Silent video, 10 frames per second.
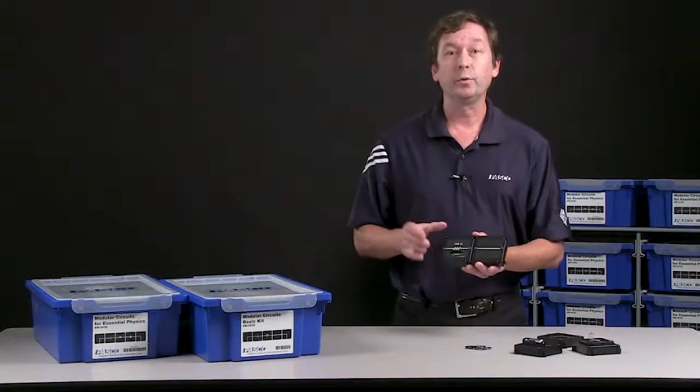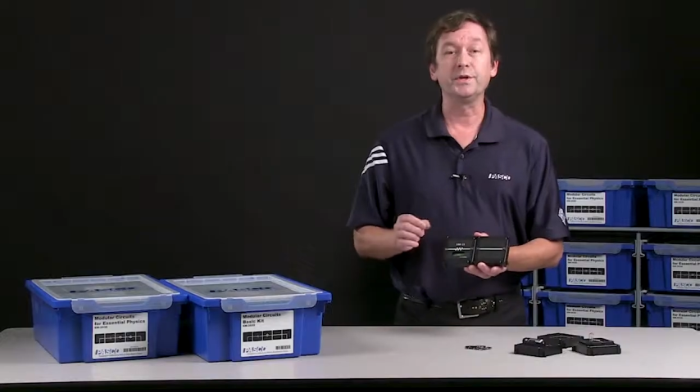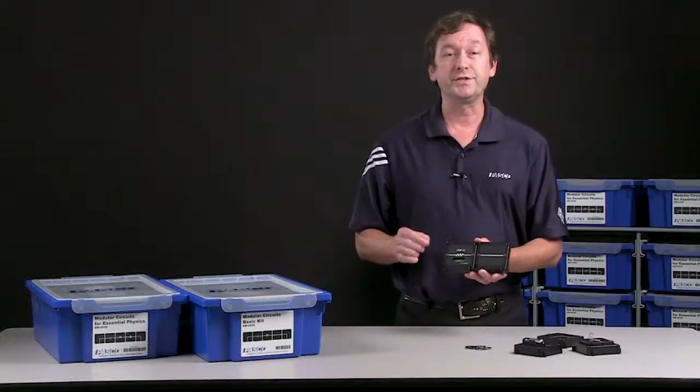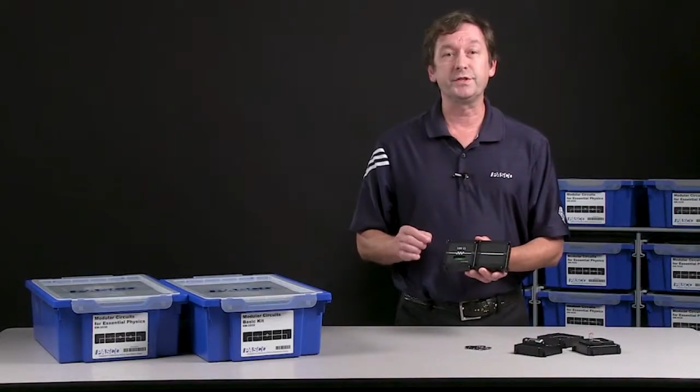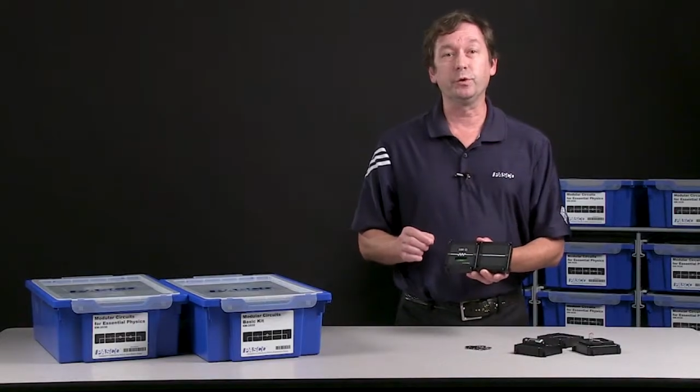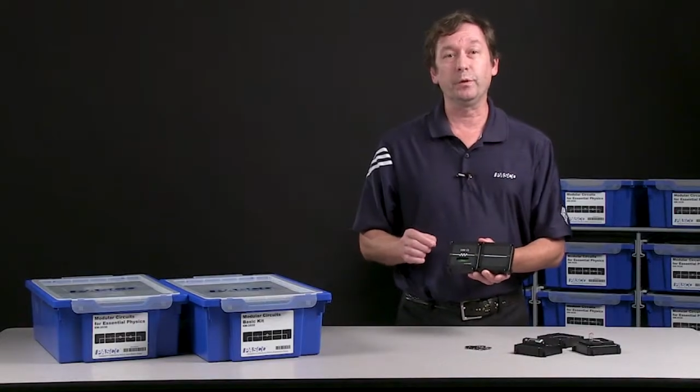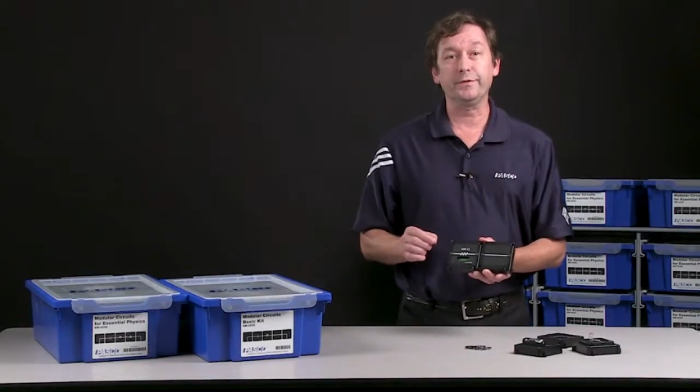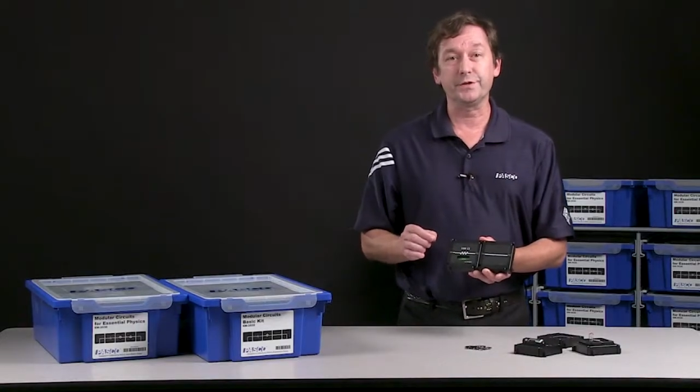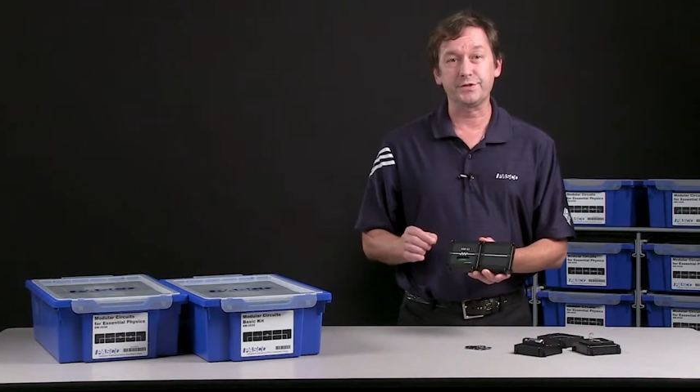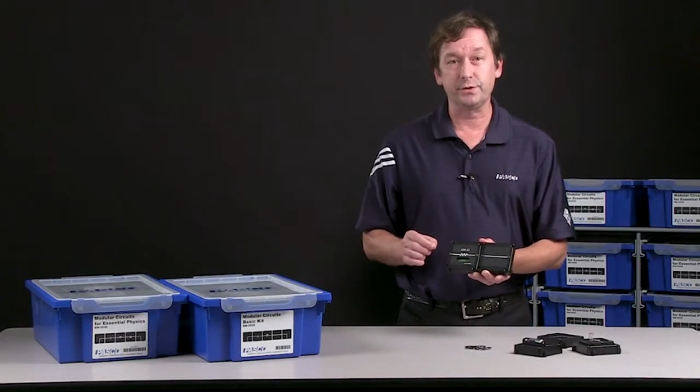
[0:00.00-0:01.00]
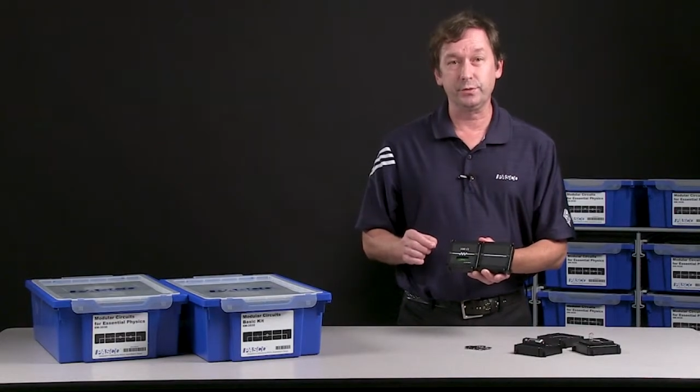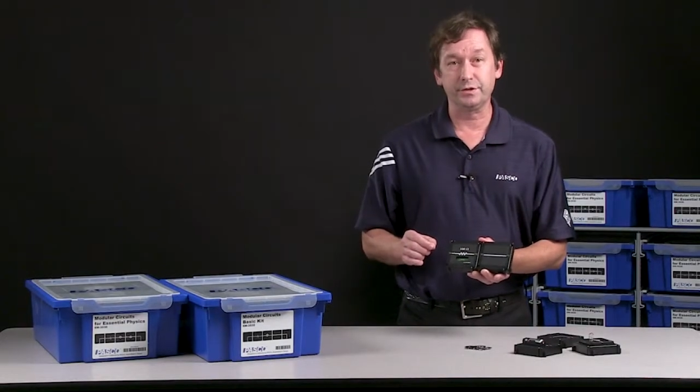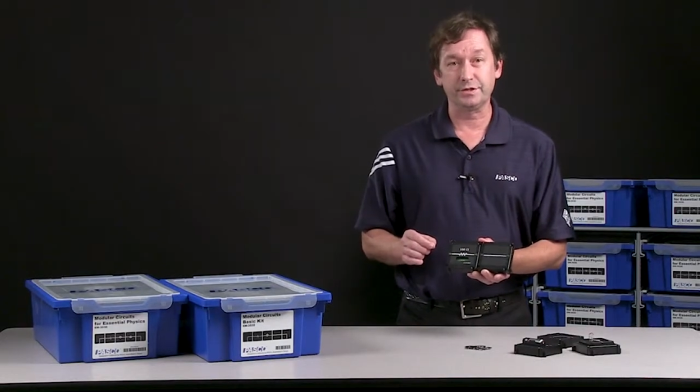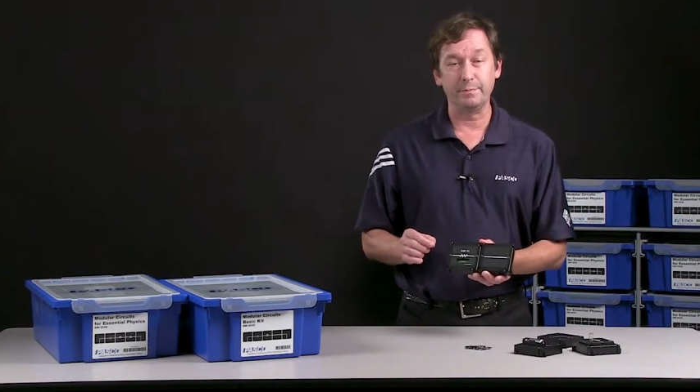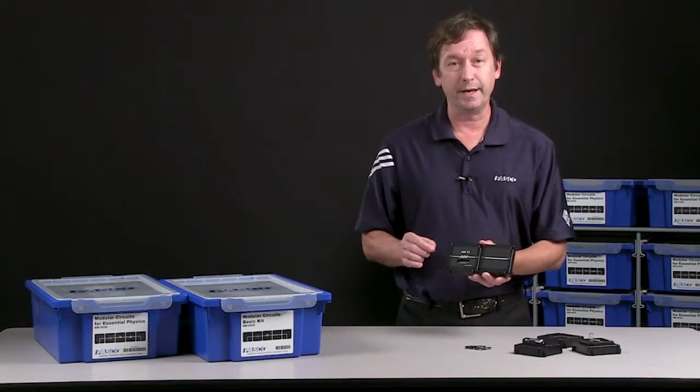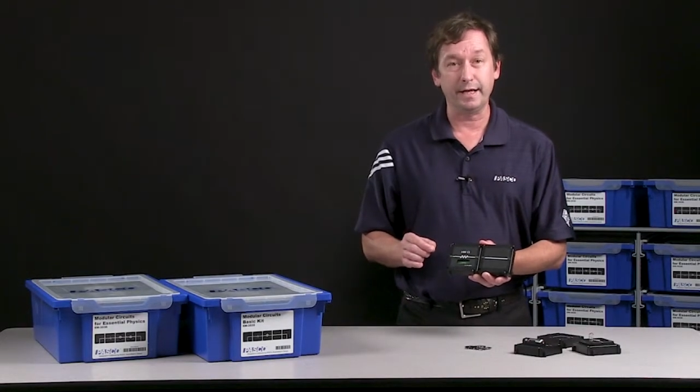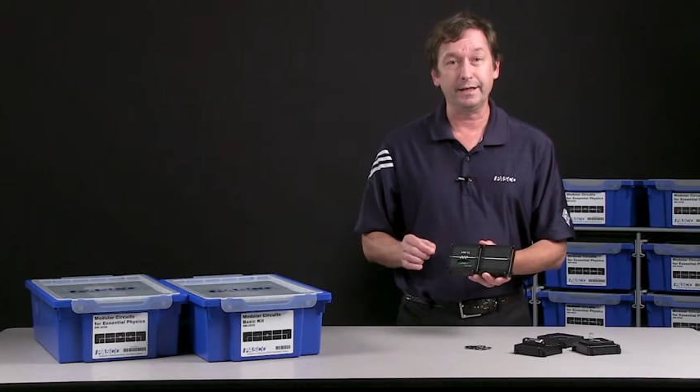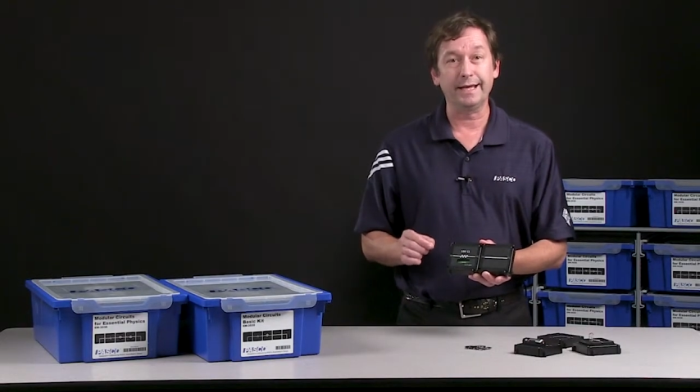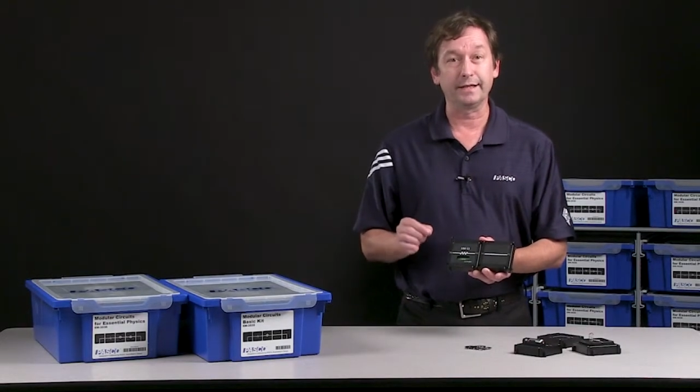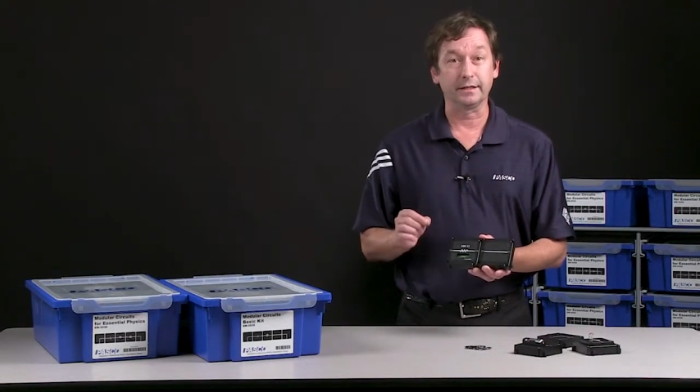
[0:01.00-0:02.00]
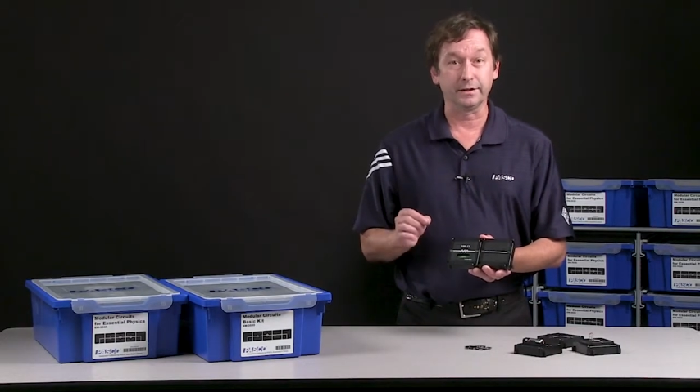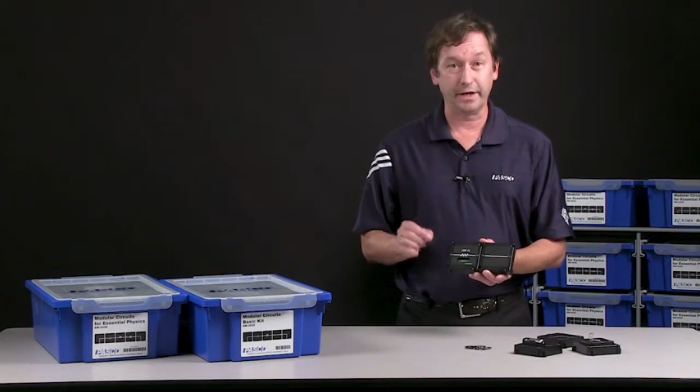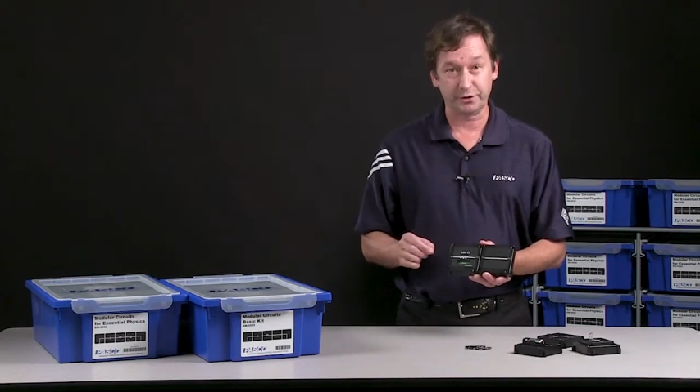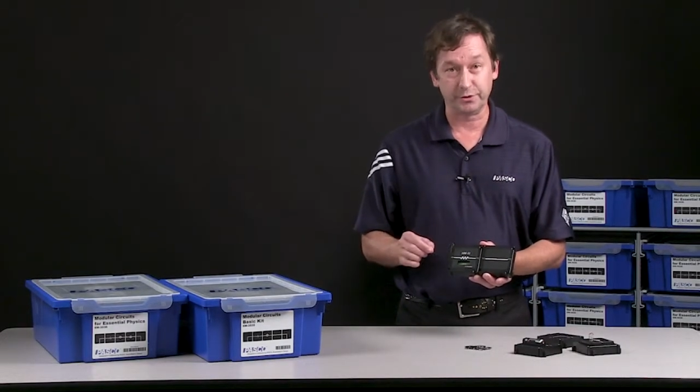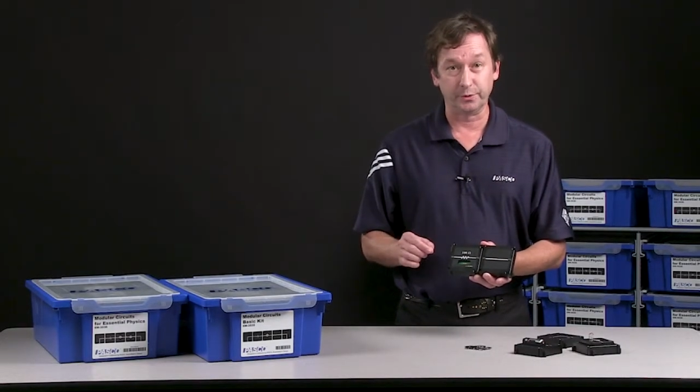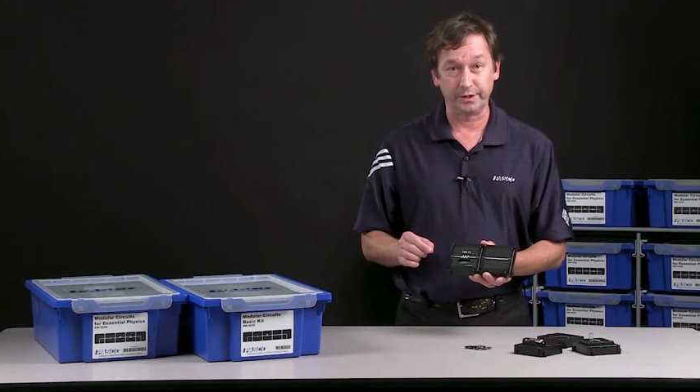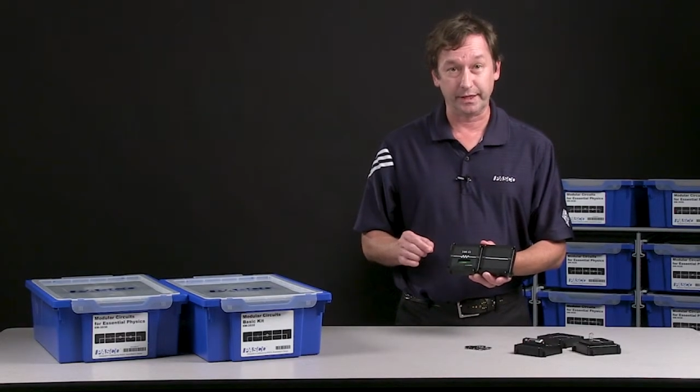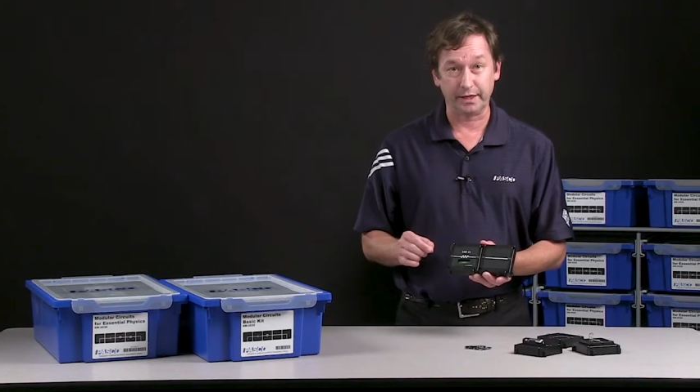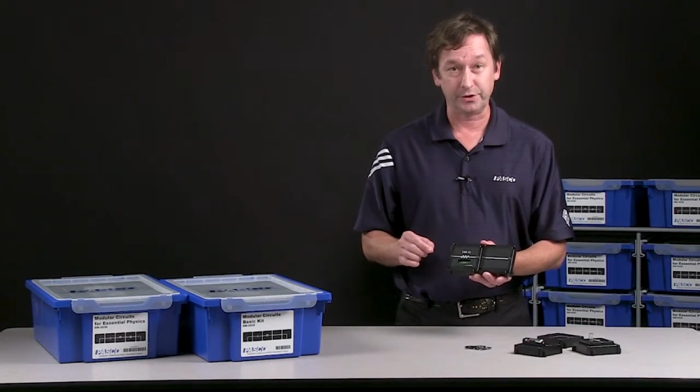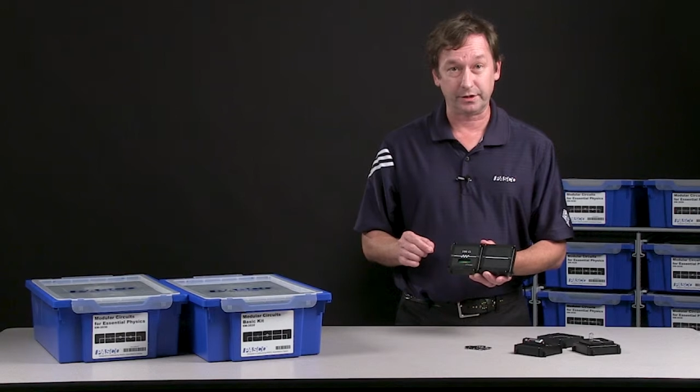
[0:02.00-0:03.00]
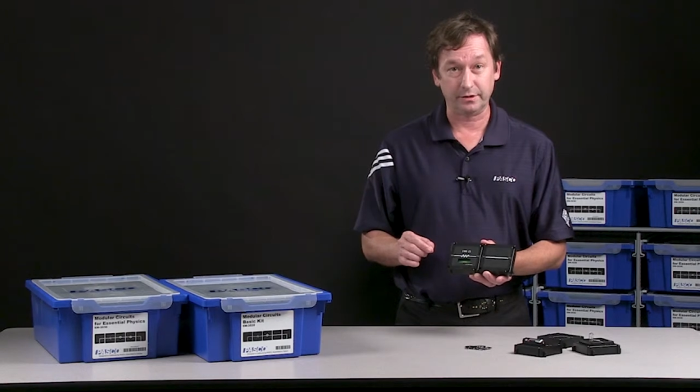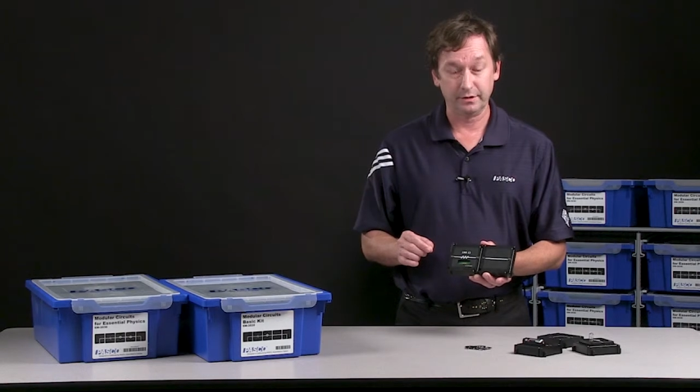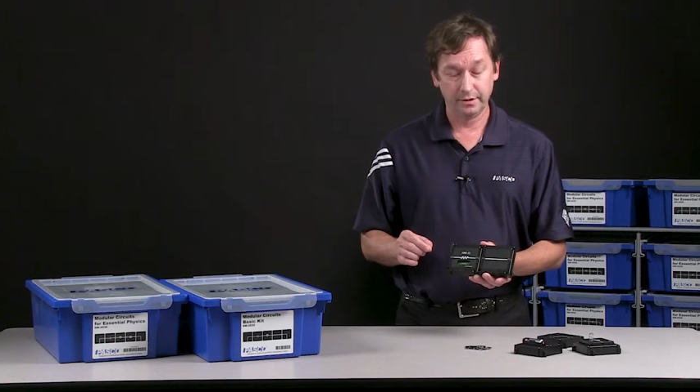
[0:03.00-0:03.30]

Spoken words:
We still want the student to make an electrical connection.